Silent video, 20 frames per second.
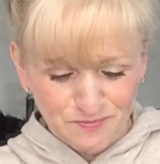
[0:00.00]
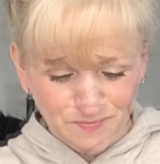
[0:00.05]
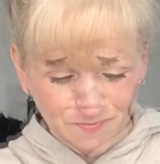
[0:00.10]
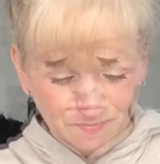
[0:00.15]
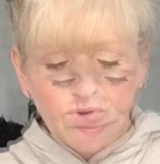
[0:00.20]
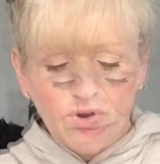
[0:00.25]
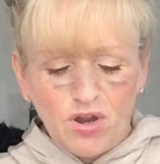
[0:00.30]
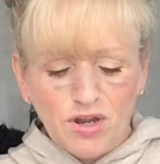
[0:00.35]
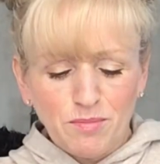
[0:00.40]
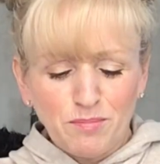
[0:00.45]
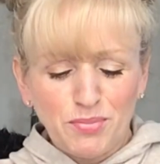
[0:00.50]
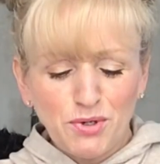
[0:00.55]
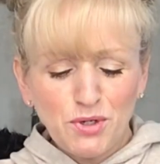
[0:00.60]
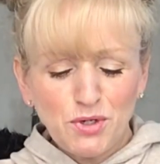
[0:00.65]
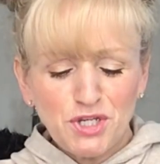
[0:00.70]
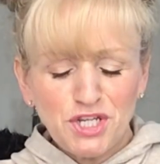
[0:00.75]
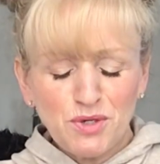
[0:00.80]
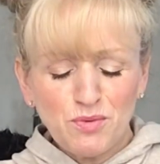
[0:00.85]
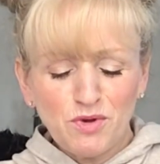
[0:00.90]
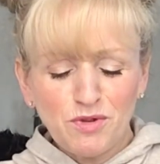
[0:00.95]
Right,
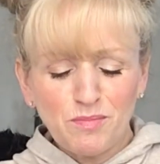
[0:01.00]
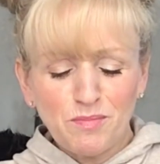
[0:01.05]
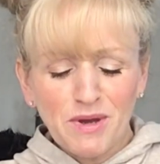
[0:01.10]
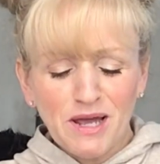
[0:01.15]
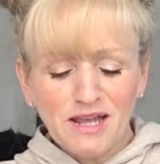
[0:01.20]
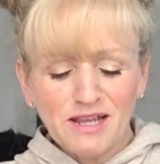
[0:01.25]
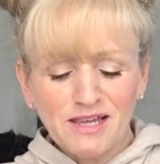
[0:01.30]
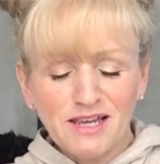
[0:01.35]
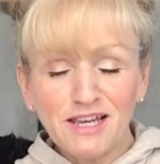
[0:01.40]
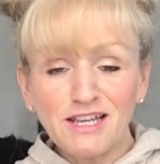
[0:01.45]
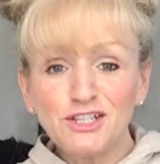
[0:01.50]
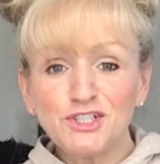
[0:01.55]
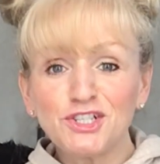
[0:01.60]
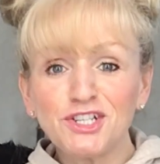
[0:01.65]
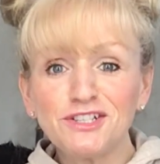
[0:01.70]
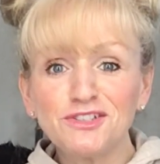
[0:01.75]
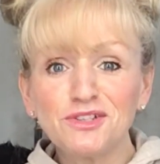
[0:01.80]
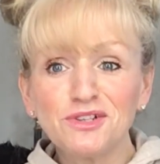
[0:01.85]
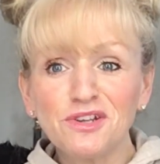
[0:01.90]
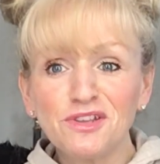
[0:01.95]
Beauty with Becky.
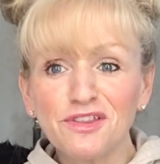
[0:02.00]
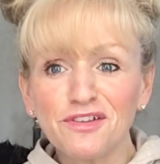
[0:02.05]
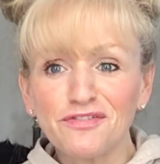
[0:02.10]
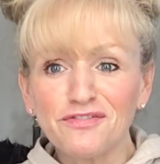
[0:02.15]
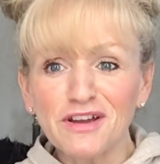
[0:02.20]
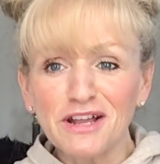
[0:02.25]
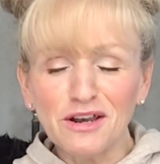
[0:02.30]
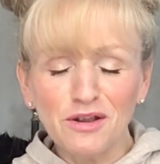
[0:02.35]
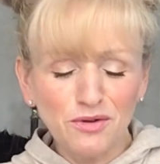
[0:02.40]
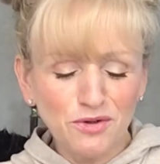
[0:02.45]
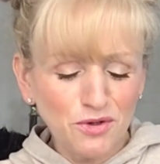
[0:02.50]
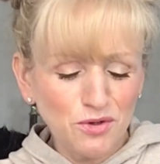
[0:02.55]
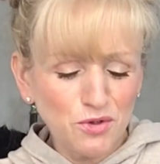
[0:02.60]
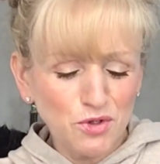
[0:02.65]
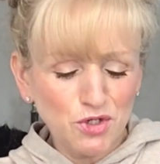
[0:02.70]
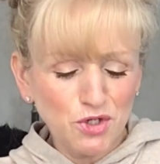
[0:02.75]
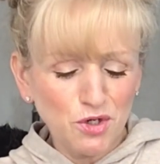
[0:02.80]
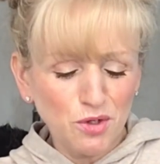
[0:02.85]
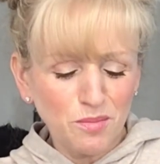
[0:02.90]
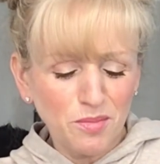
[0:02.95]
She's another fellow
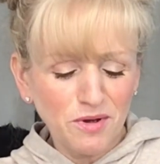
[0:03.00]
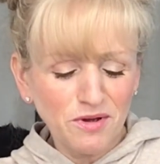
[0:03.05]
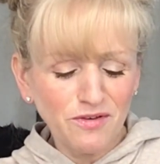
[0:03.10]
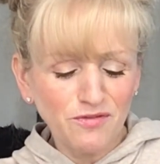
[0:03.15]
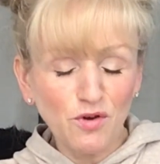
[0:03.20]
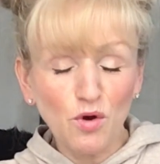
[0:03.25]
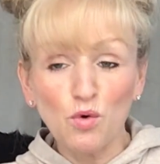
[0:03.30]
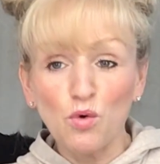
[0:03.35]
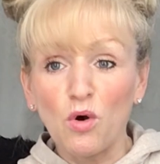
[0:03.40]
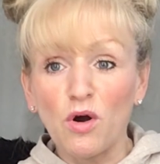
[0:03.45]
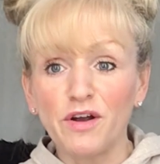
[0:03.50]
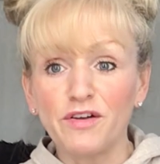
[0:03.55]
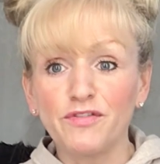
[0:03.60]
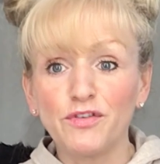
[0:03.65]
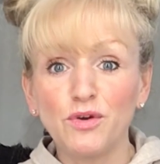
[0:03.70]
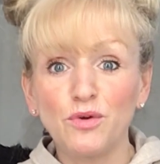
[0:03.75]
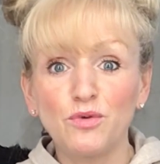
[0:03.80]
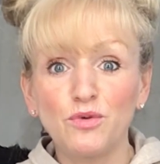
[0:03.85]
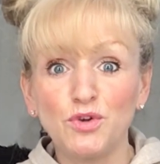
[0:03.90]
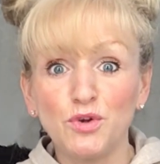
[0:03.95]
YouTuber. I've got quite a
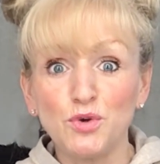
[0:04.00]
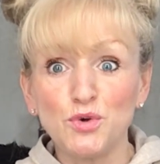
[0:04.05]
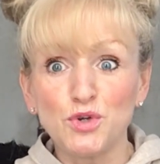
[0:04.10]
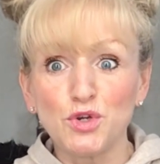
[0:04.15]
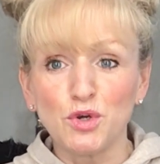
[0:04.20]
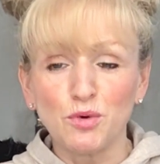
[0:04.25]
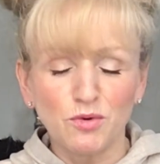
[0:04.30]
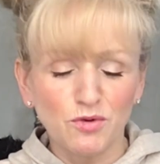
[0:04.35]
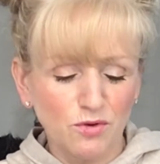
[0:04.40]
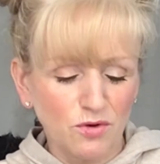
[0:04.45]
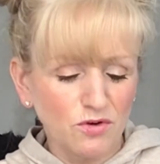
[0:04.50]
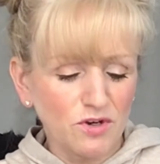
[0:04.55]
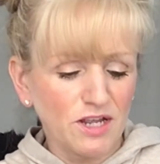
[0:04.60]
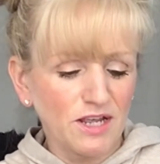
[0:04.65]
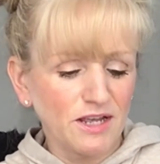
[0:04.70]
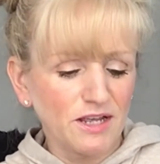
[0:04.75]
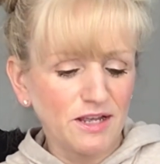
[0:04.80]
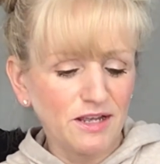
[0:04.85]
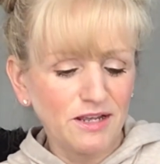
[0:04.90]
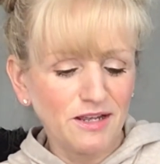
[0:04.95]
few YouTubers on
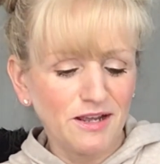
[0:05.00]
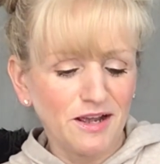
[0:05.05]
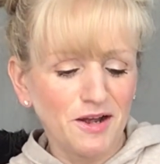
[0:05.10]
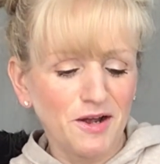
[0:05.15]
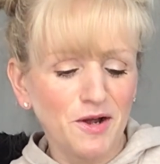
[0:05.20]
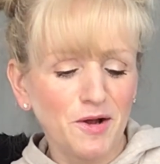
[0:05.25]
here.